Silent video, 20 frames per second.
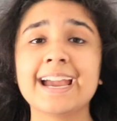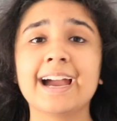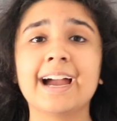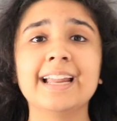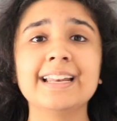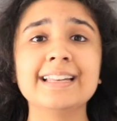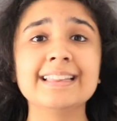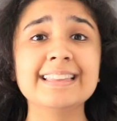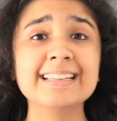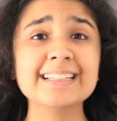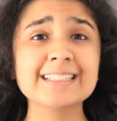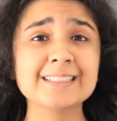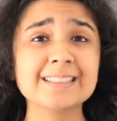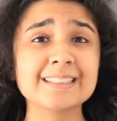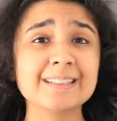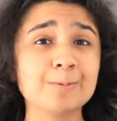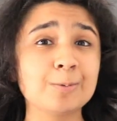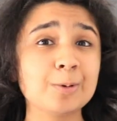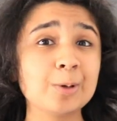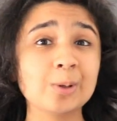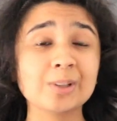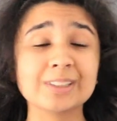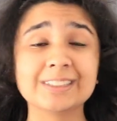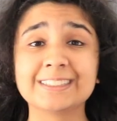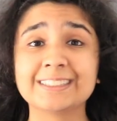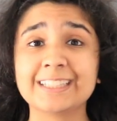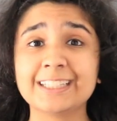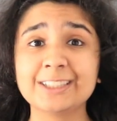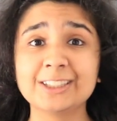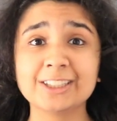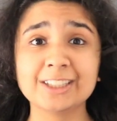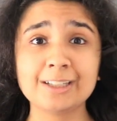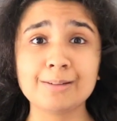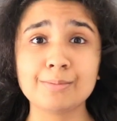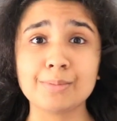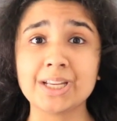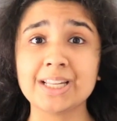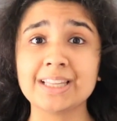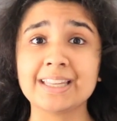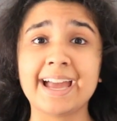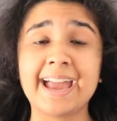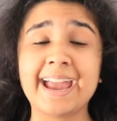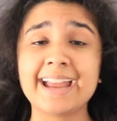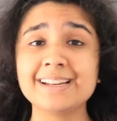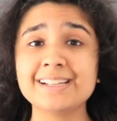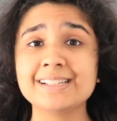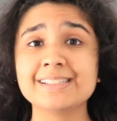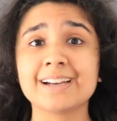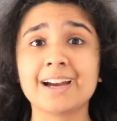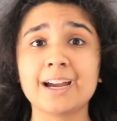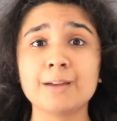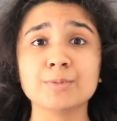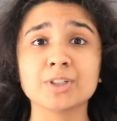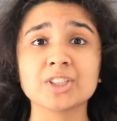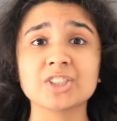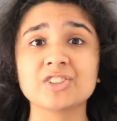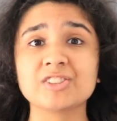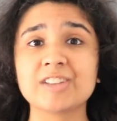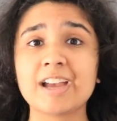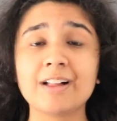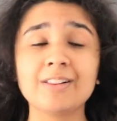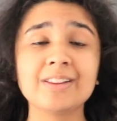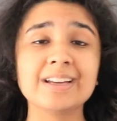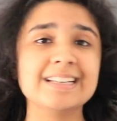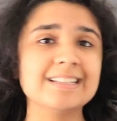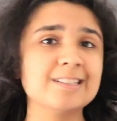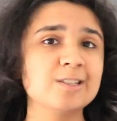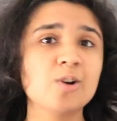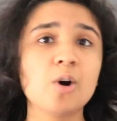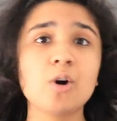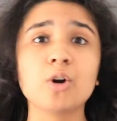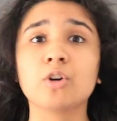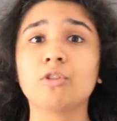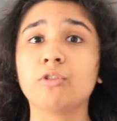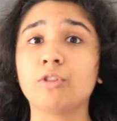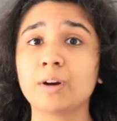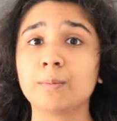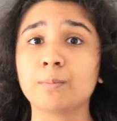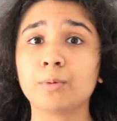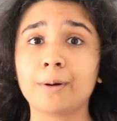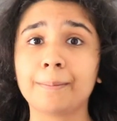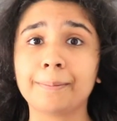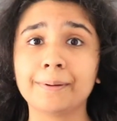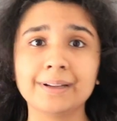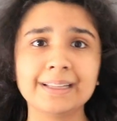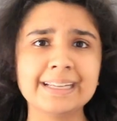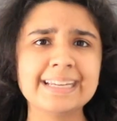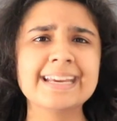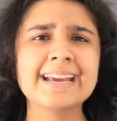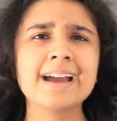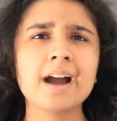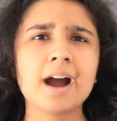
And this will essentially mean that anytime a cell is not growing properly,